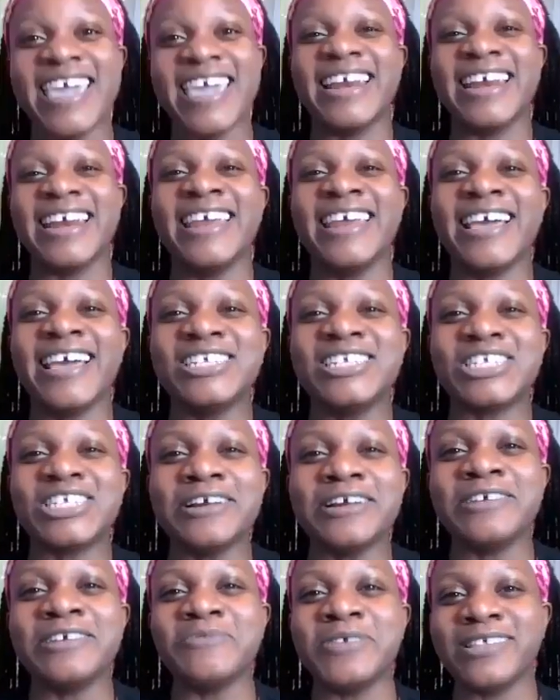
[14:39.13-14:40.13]
Yeah. And I
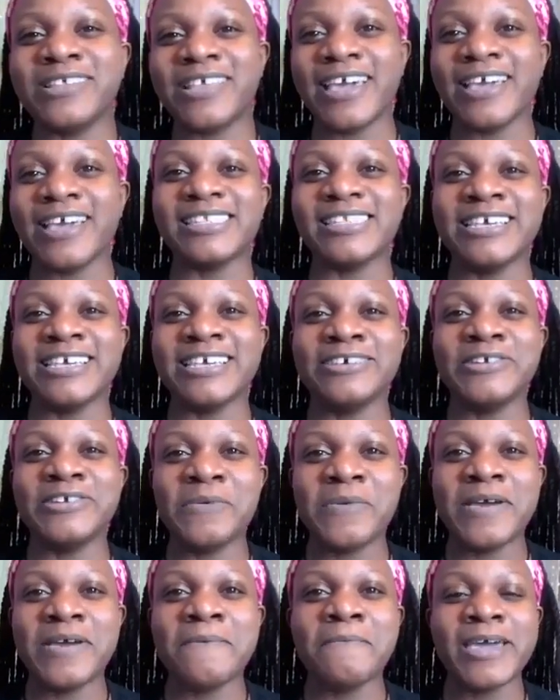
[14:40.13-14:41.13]
started realizing, you know
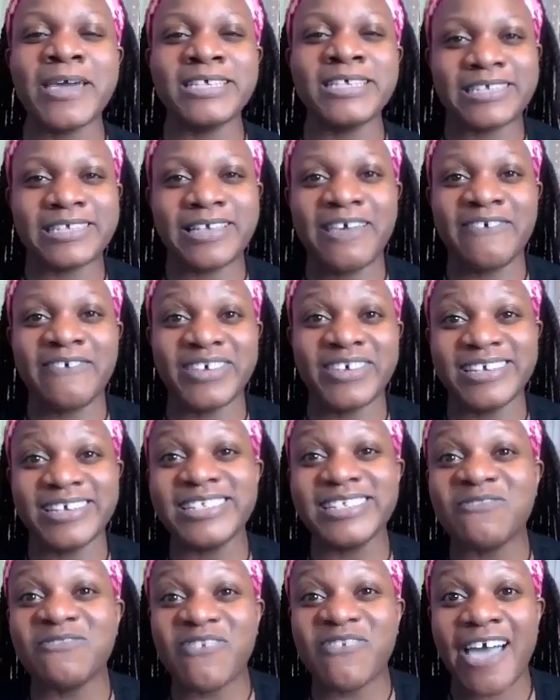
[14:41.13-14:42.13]
what, my stuff
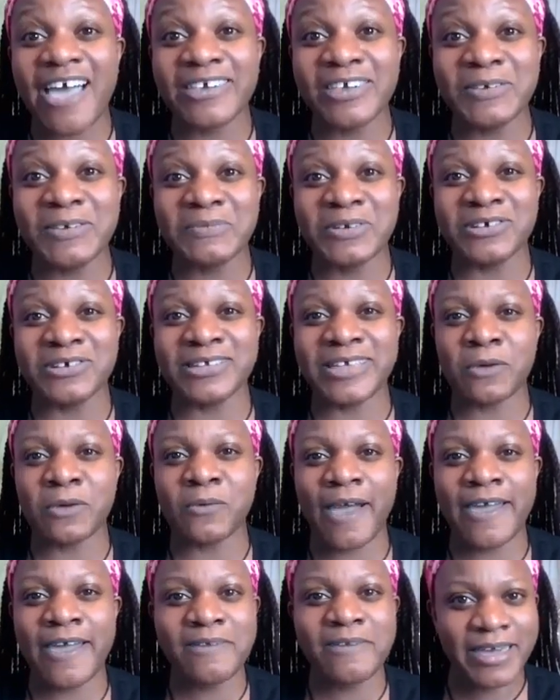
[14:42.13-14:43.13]
is valuable. Like,
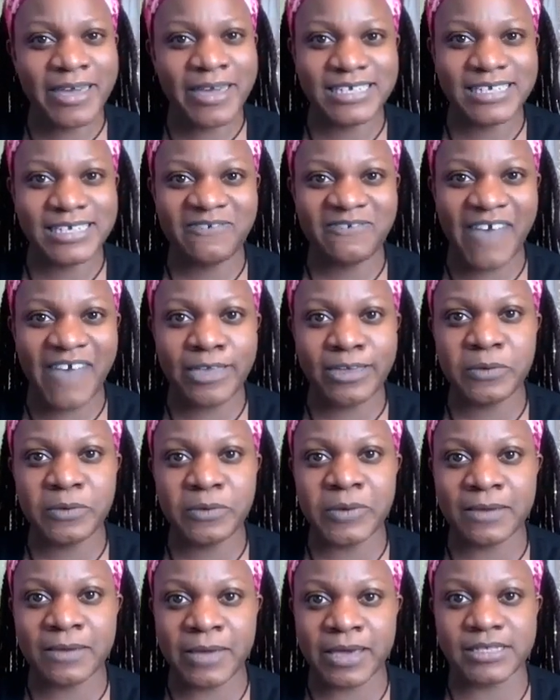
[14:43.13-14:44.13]
why am I
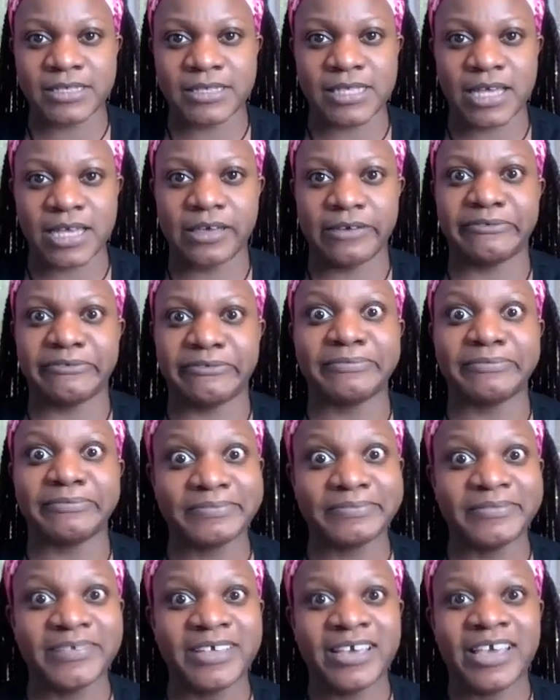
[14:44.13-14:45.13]
devaluing myself?
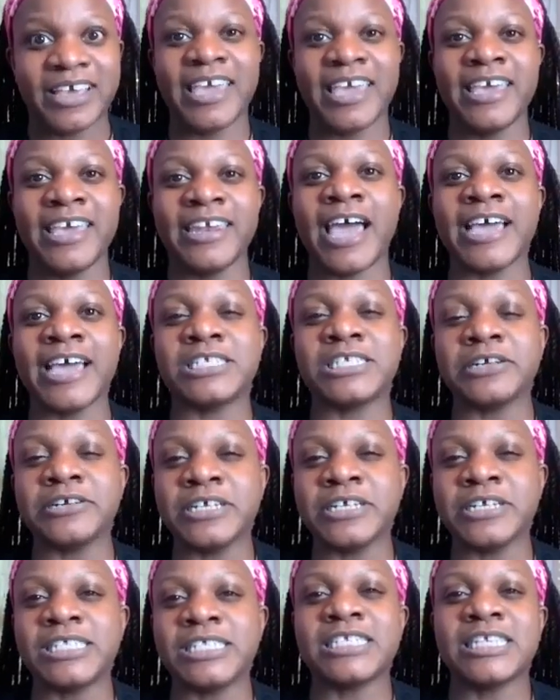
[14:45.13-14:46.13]
And I
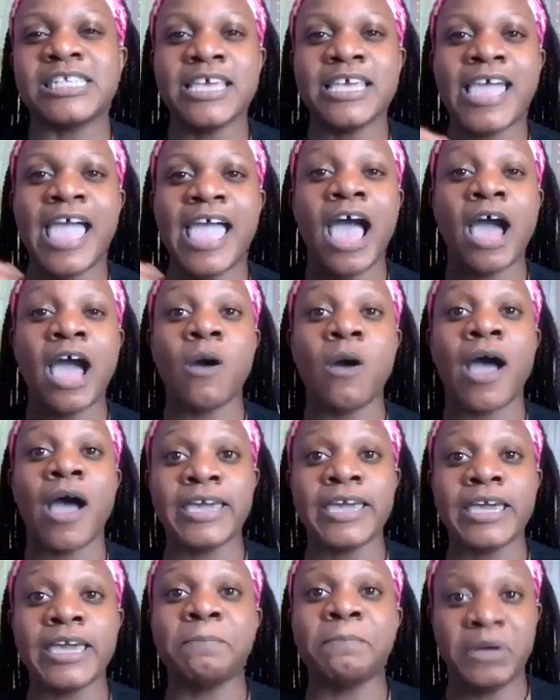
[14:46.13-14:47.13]
started seeing how
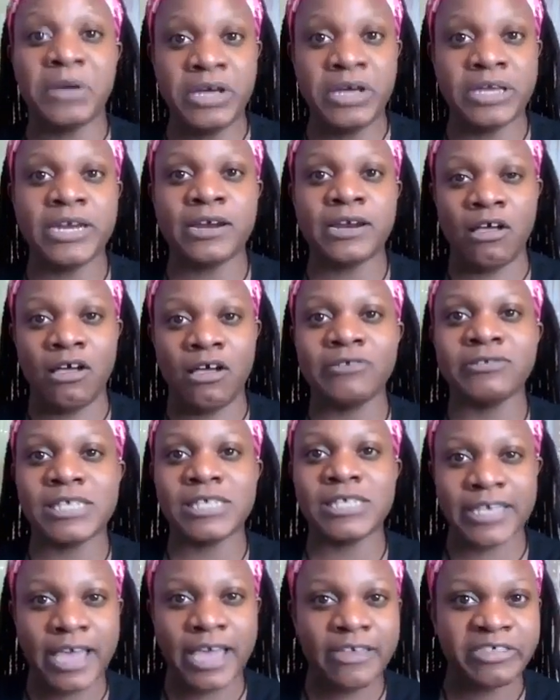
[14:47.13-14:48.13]
I could put it all
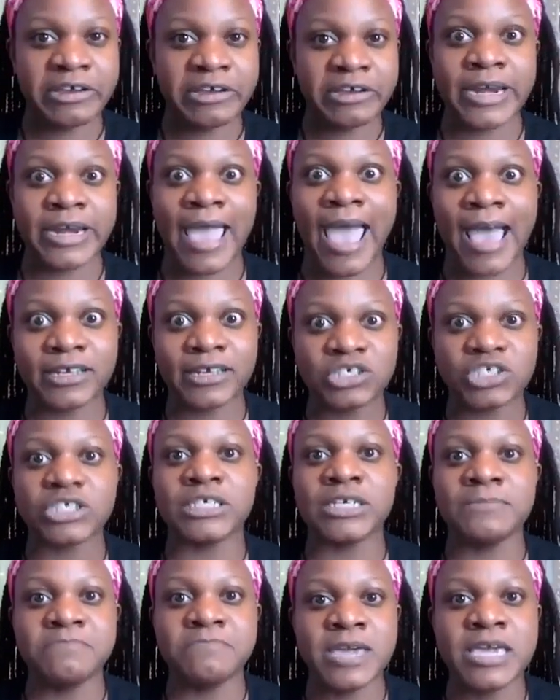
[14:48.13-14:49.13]
together and
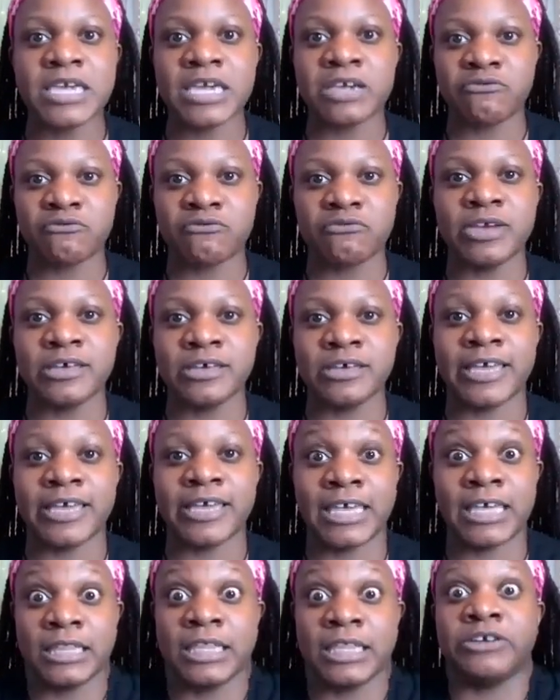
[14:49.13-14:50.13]
actually make it real.
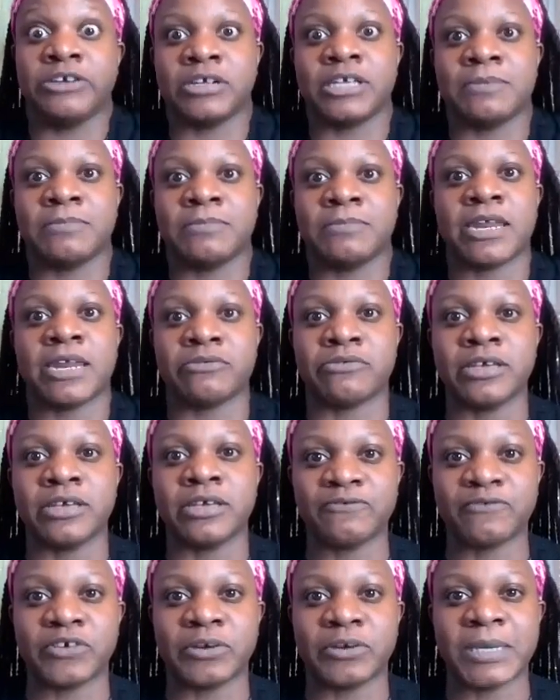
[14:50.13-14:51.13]
Like, it literally made it
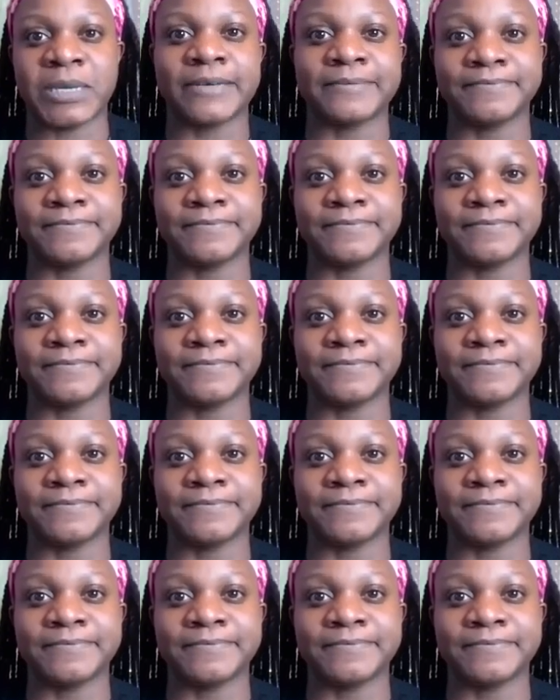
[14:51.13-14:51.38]
real for me.